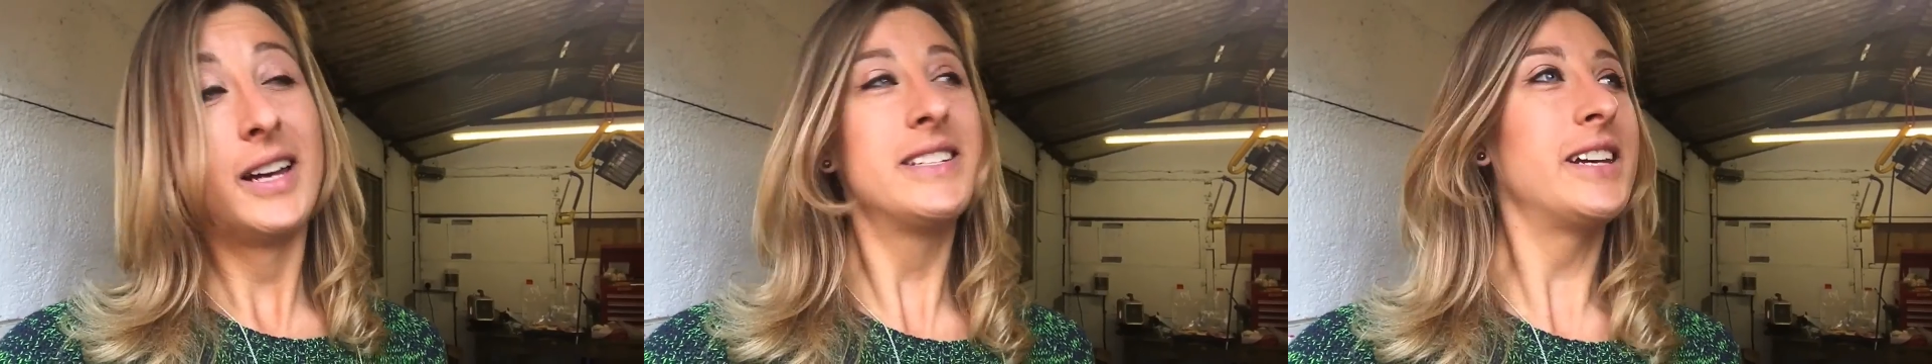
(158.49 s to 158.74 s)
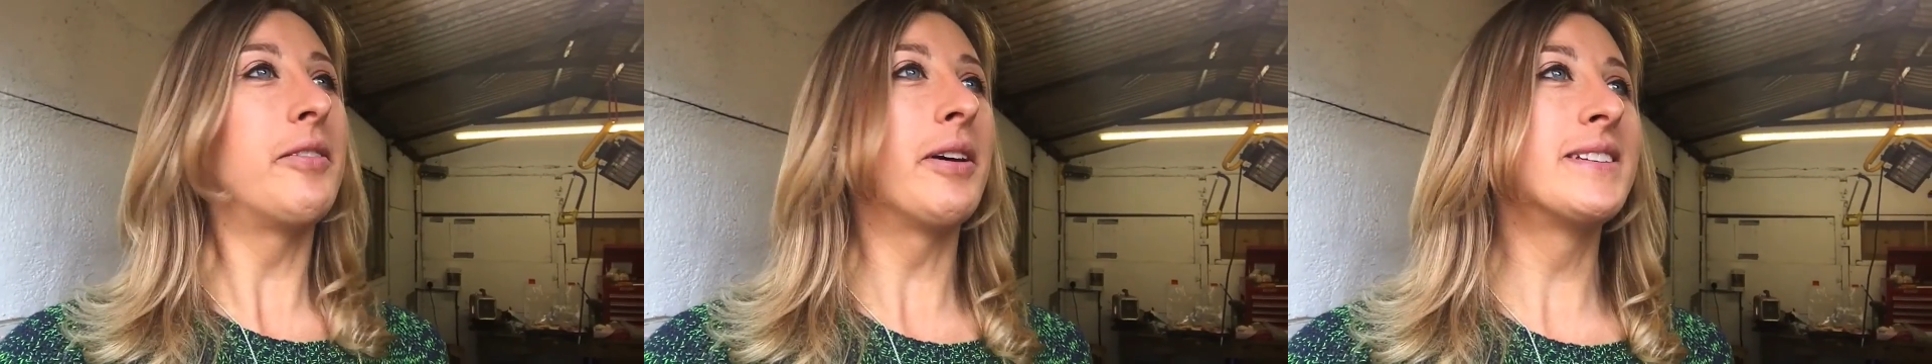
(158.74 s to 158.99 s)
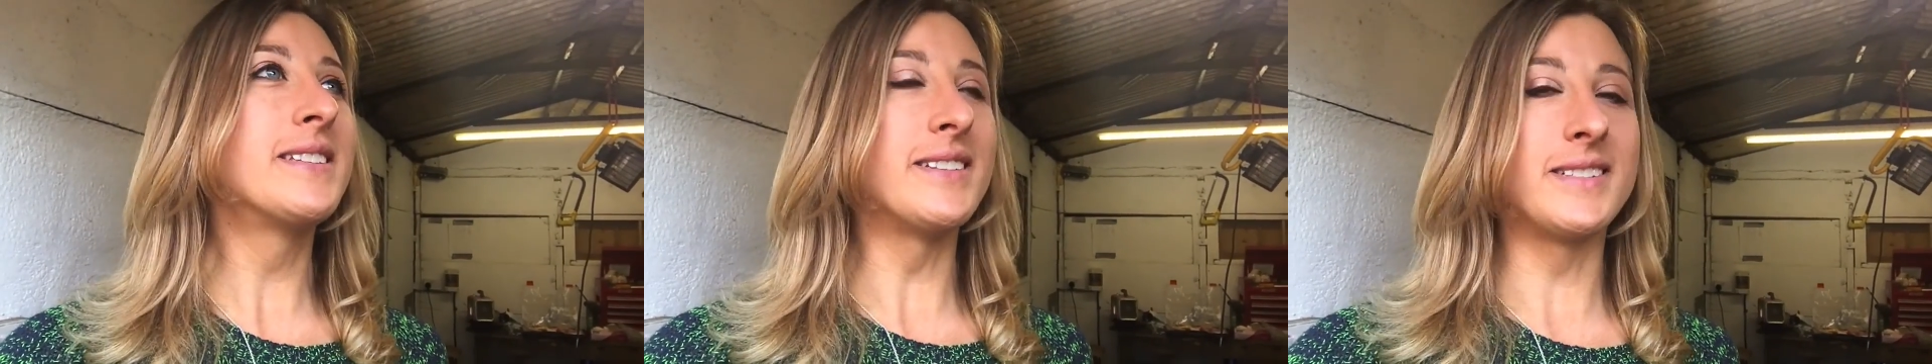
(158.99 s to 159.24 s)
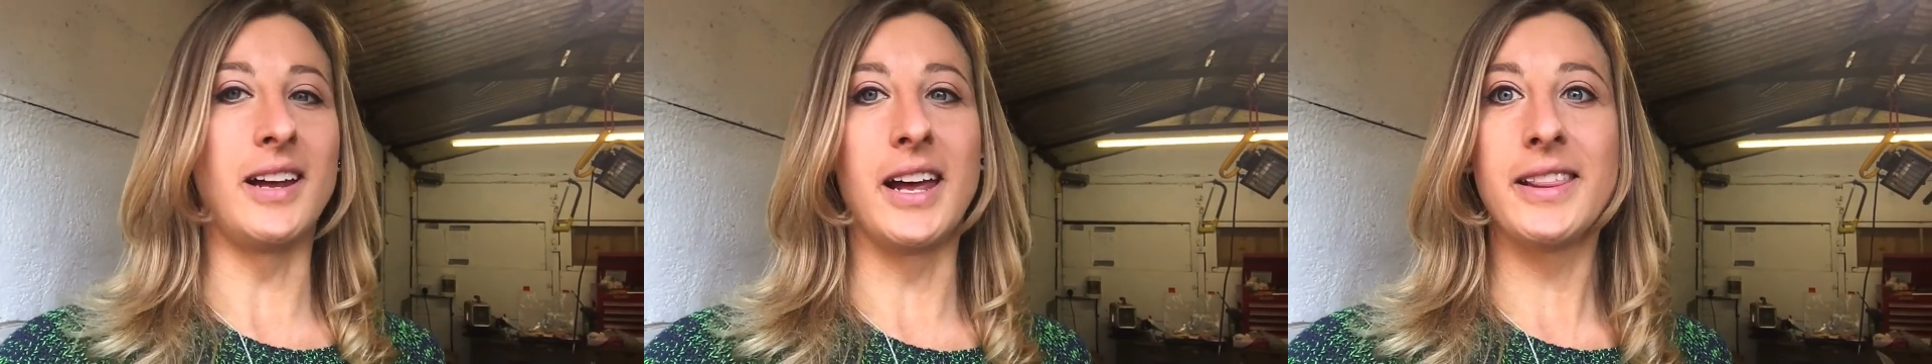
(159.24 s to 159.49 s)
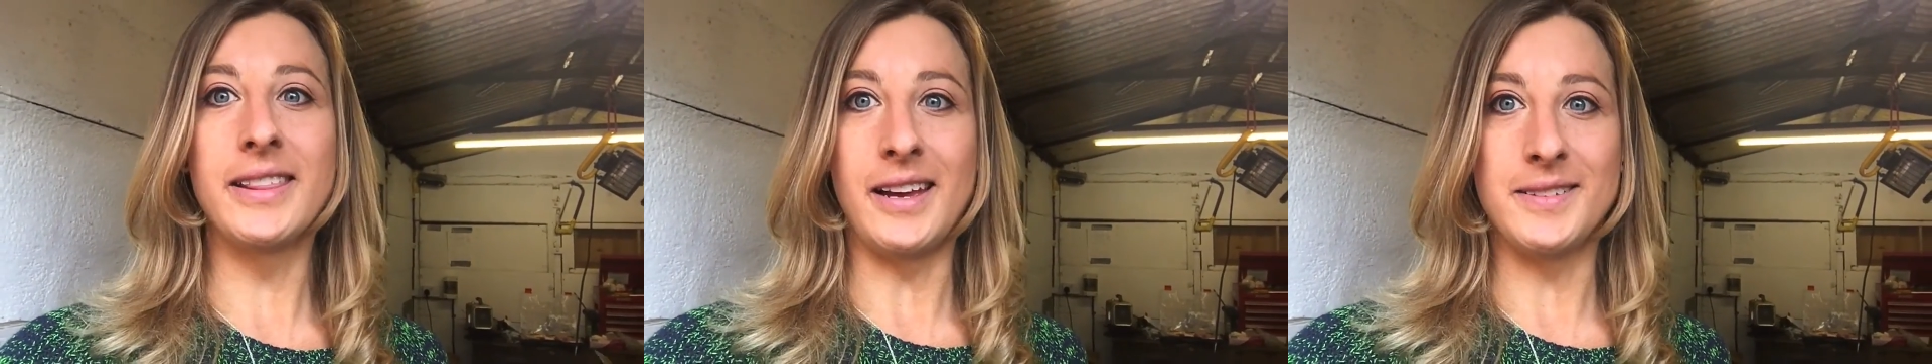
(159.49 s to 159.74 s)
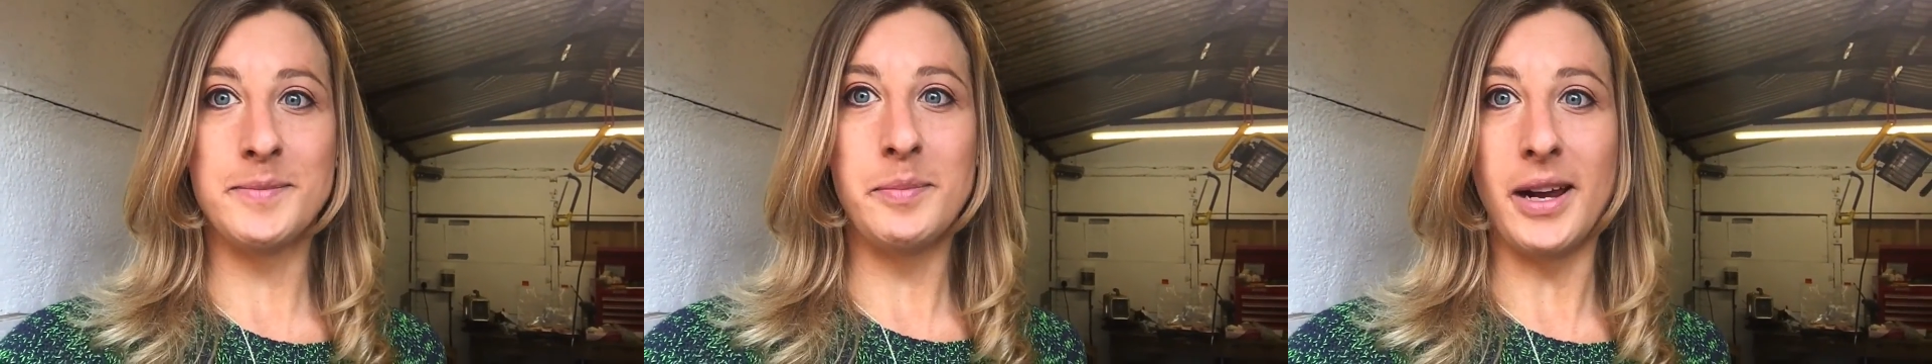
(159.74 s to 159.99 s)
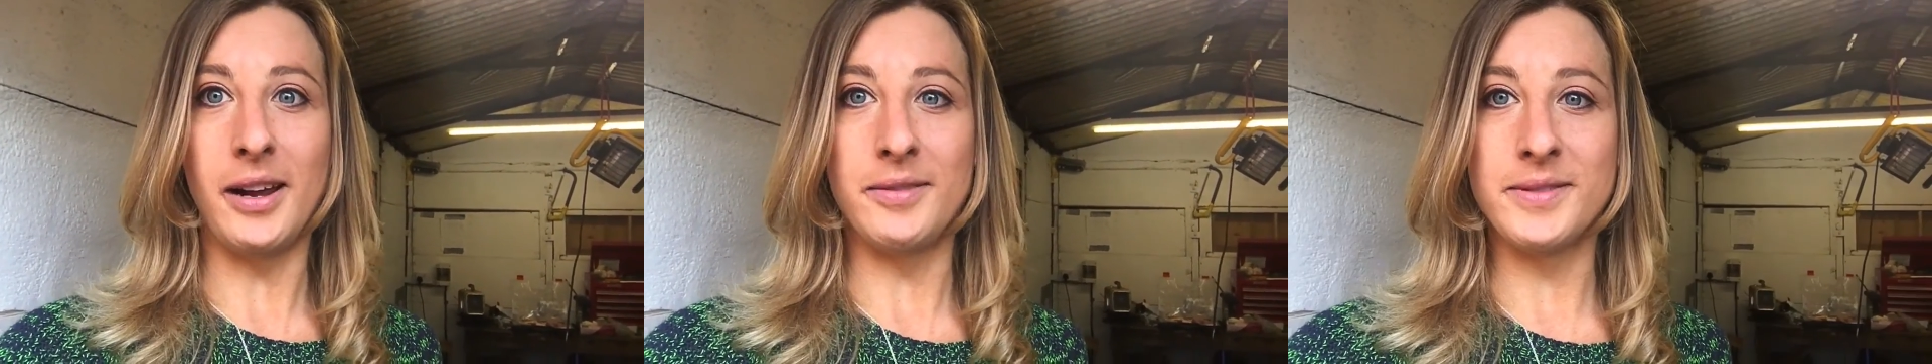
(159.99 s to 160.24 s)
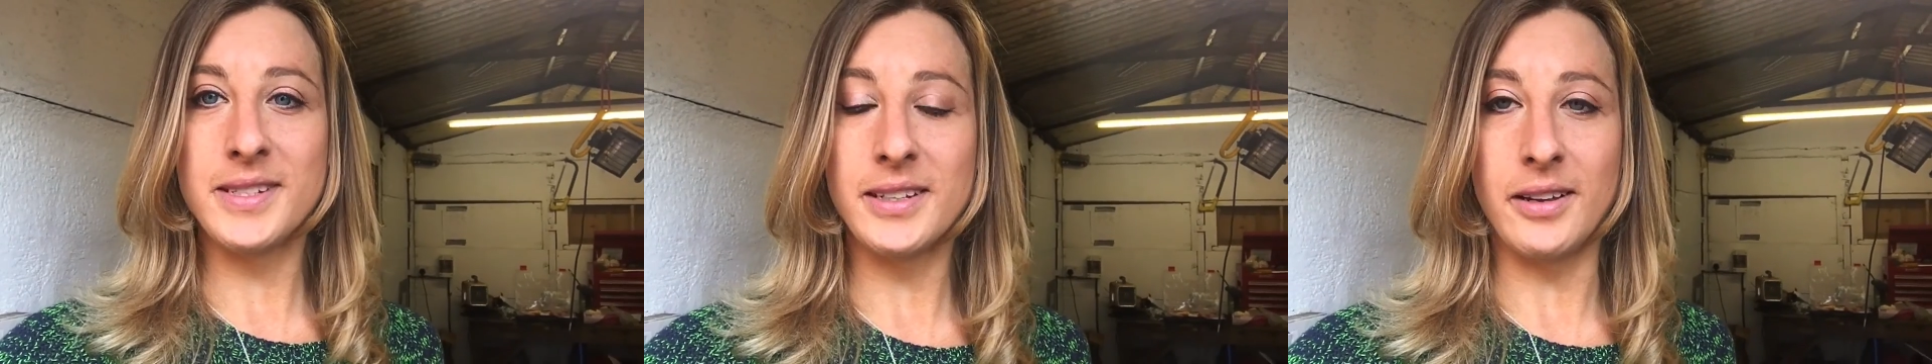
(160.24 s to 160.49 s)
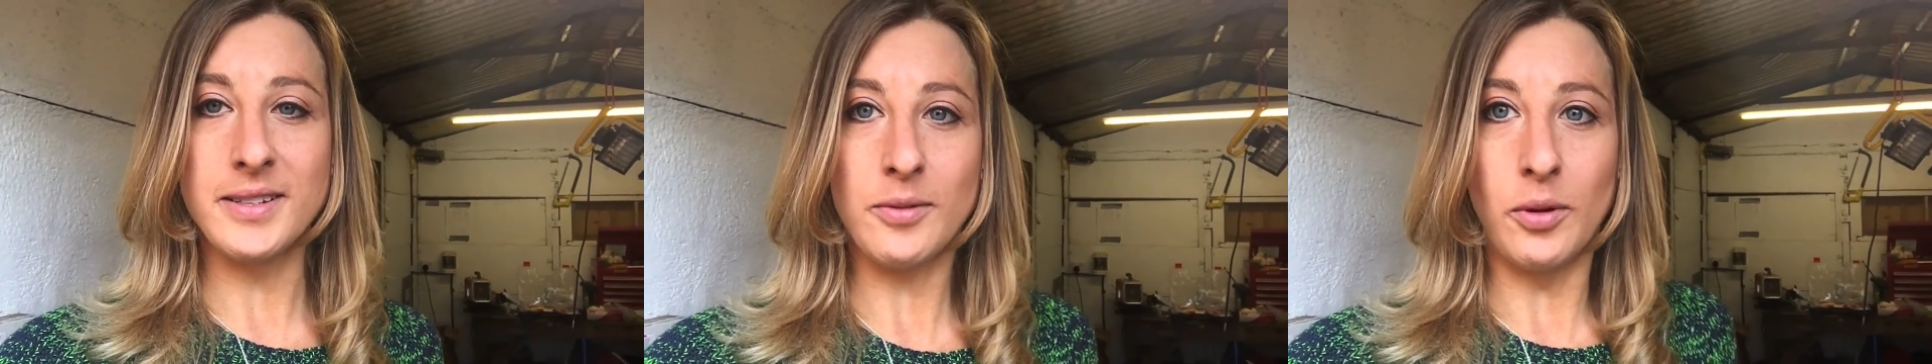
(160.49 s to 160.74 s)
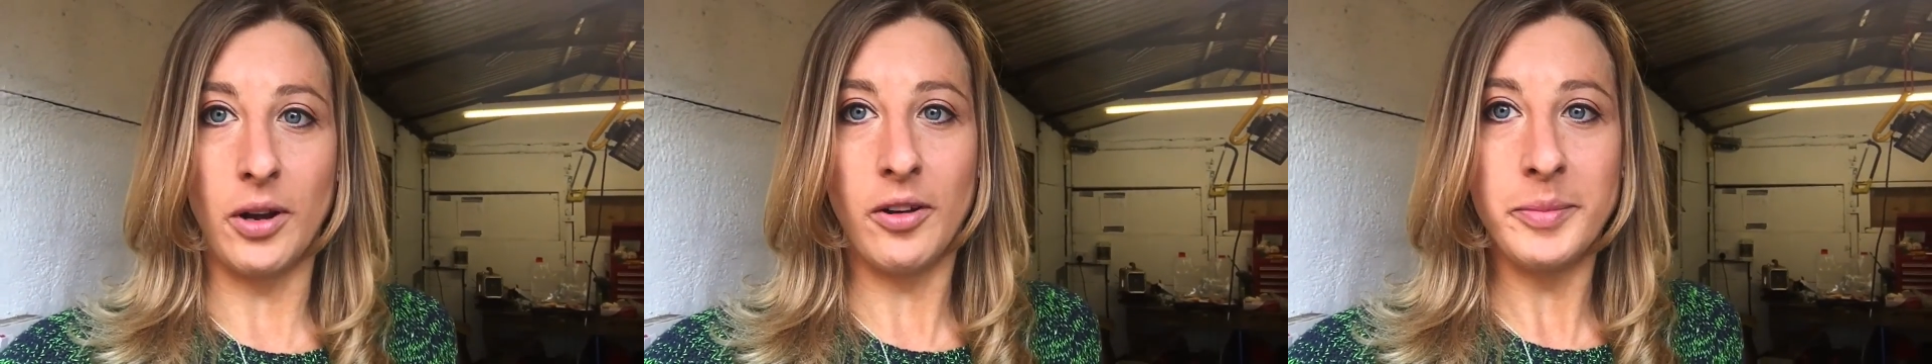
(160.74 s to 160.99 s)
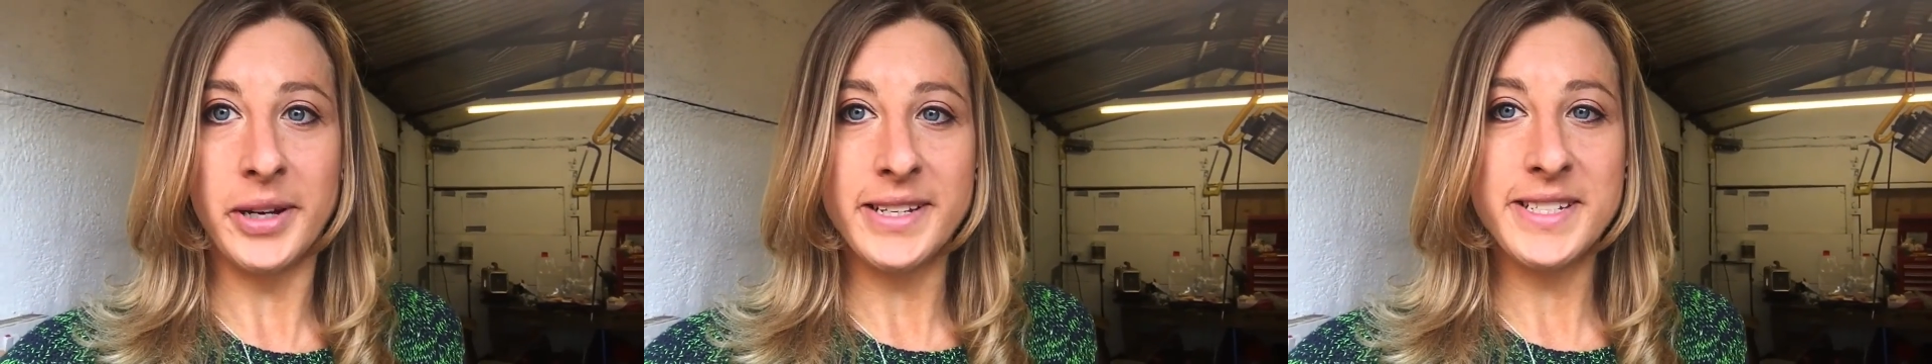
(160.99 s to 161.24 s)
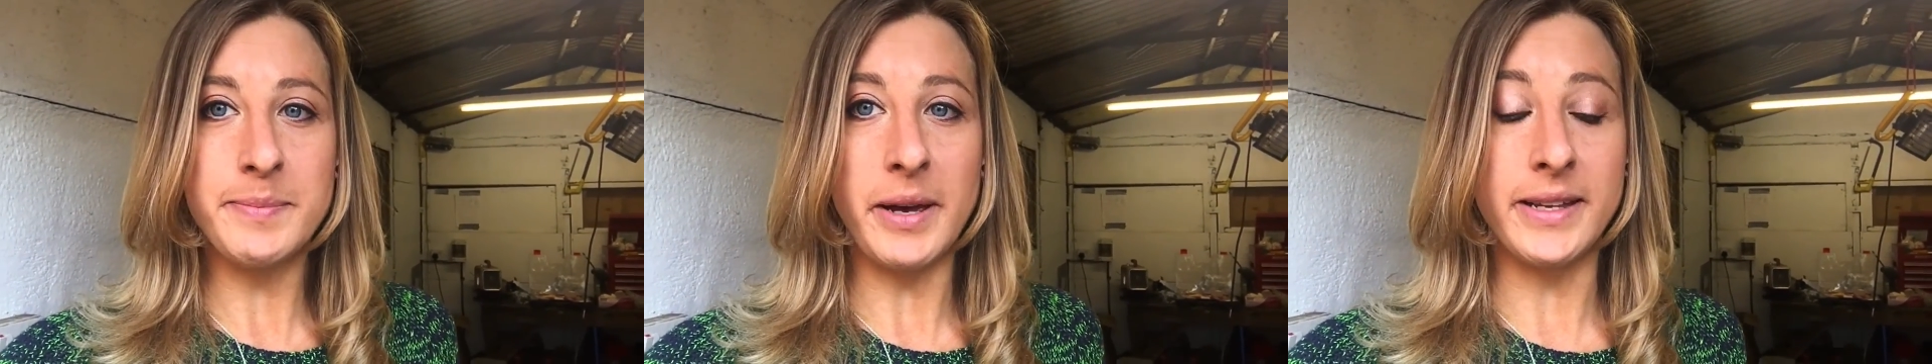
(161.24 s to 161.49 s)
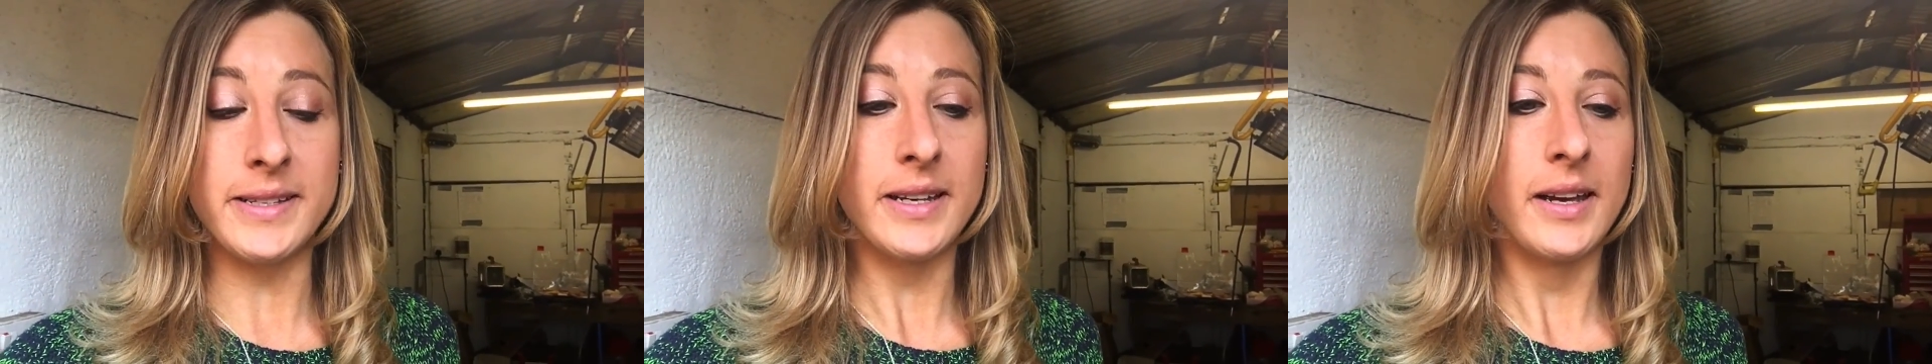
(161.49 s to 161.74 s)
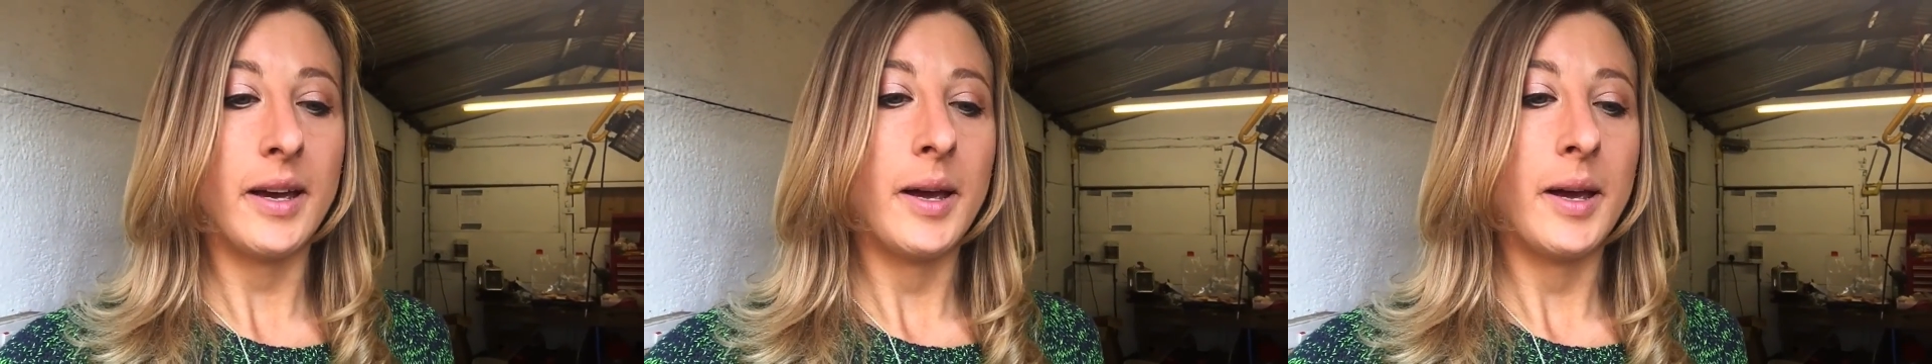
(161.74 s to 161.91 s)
generator is like £1000, you know, it's quite a lot of money to spend.